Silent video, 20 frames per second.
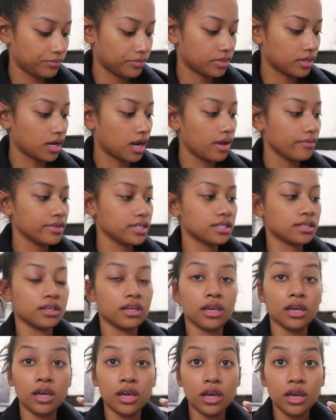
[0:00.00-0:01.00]
then
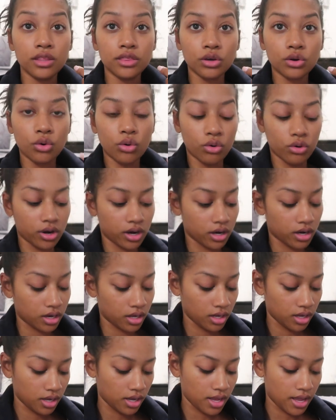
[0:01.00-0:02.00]
obviously the cord